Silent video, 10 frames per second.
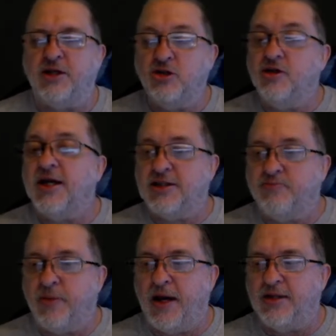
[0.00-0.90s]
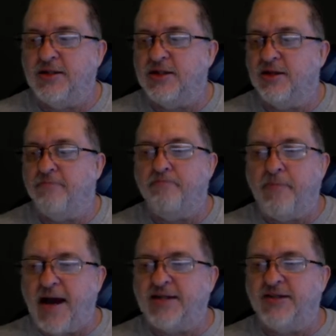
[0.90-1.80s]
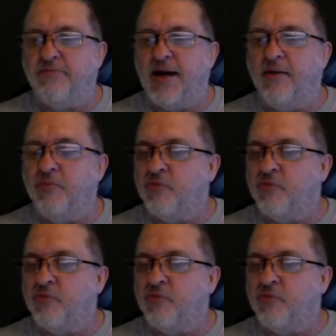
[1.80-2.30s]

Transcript: You got space. It's a massive map.